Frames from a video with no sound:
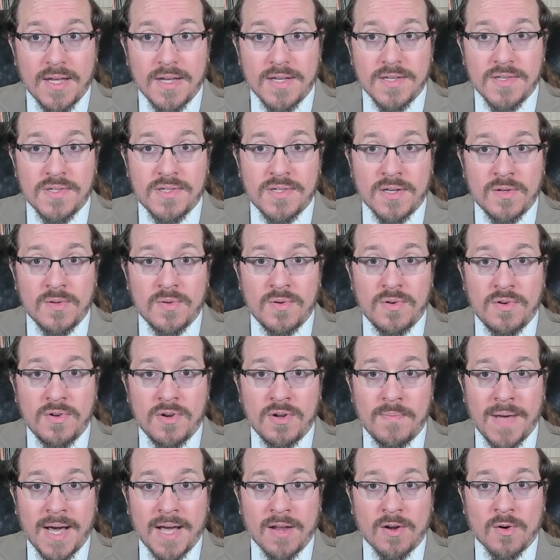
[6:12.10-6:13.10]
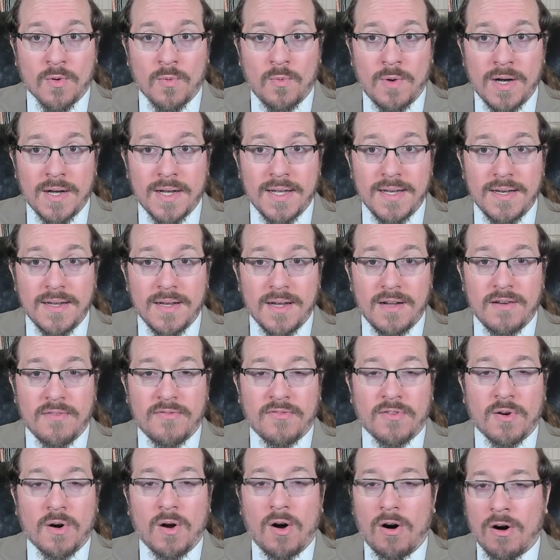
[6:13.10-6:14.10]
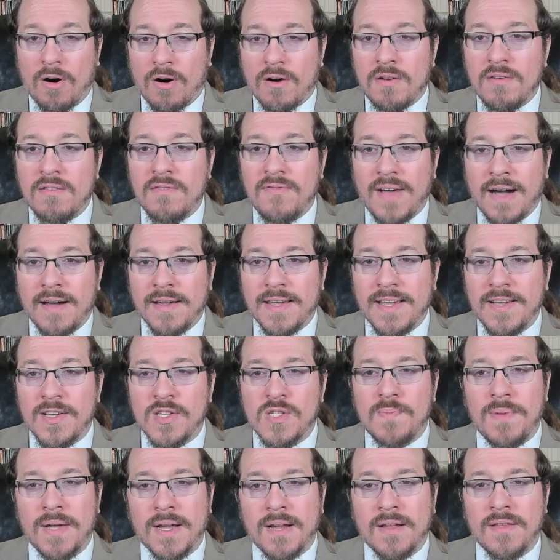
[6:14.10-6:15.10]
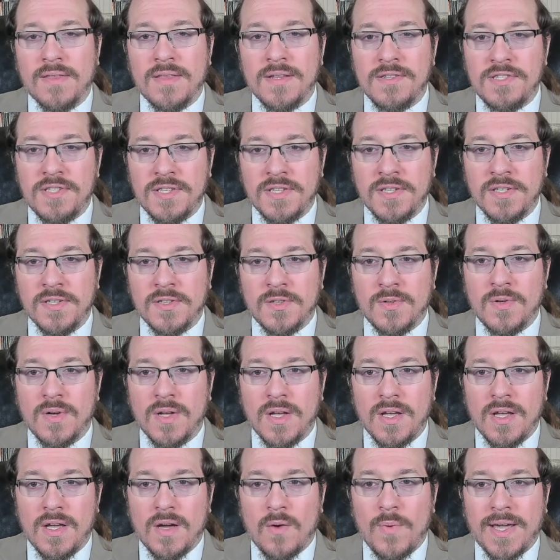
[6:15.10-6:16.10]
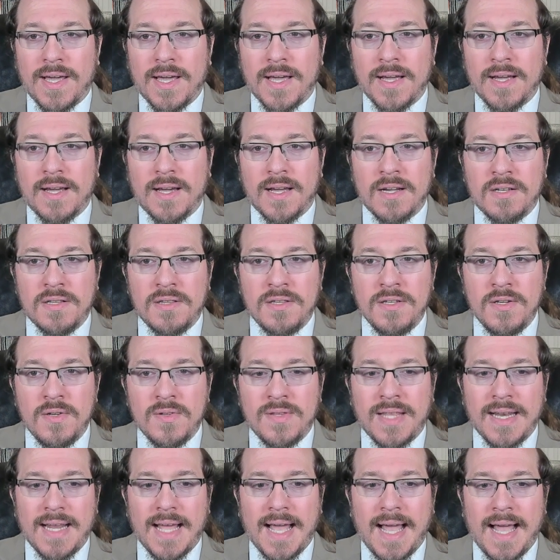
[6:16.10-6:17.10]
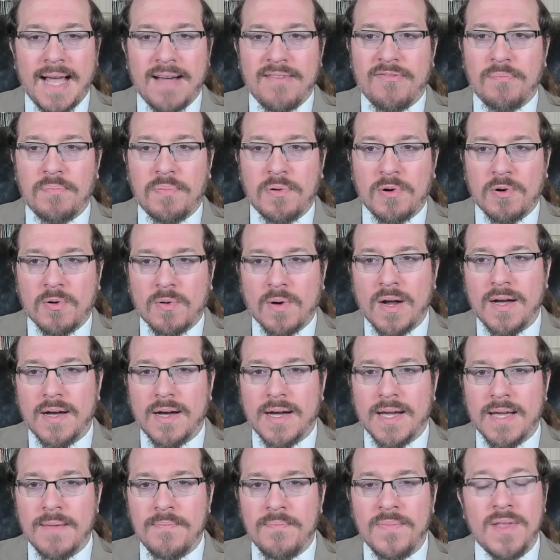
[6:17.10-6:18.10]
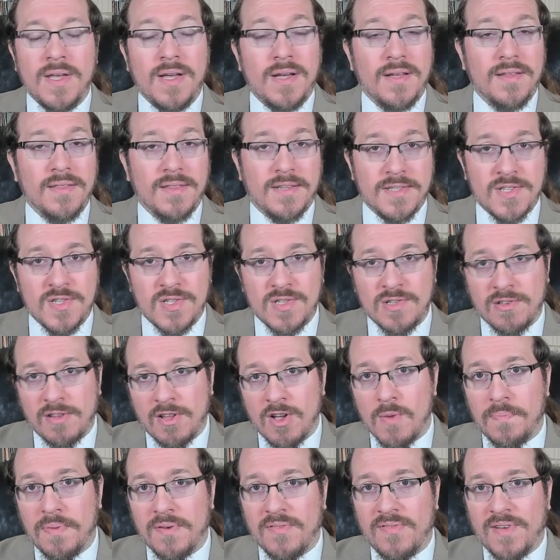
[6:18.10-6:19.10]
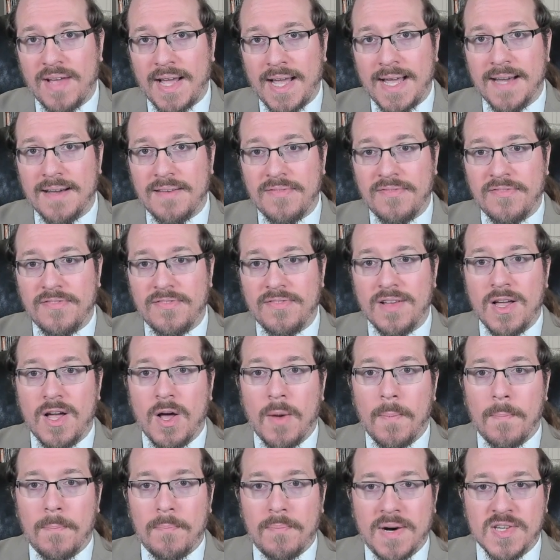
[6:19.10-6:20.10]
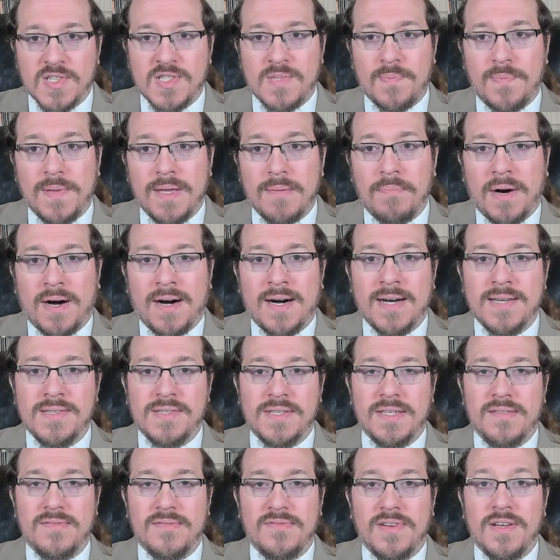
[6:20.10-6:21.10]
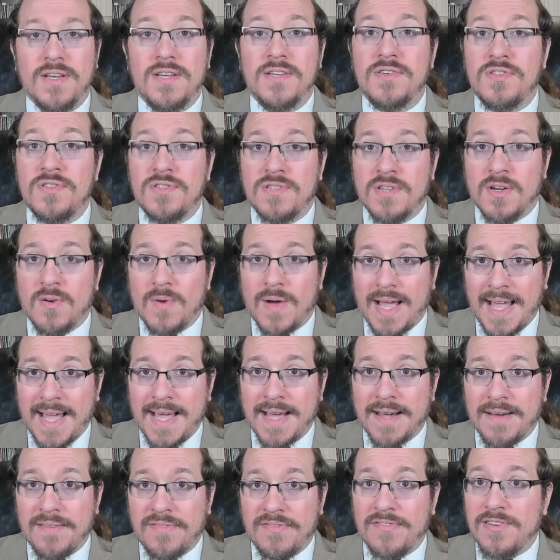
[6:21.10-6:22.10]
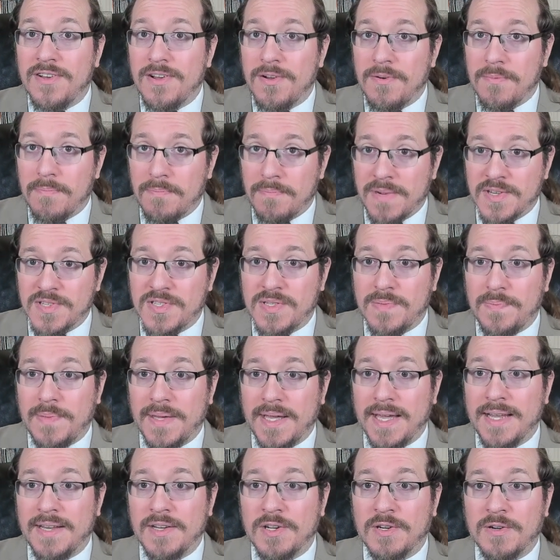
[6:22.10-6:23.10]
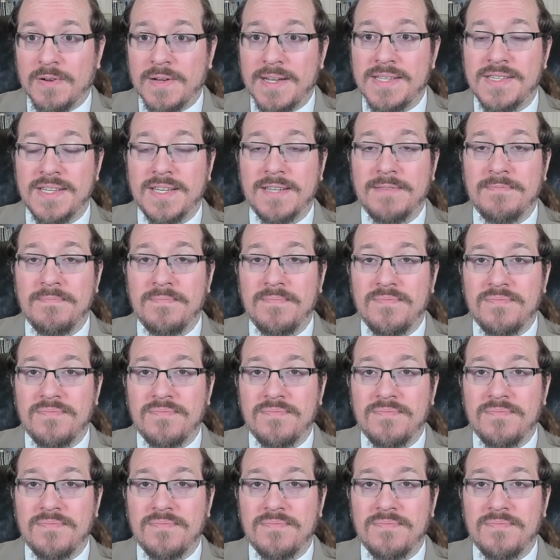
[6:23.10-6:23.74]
so no matter what, for all values bigger than 2, we can conclude that f prime, the slope of f, must be positive, so f must be increasing.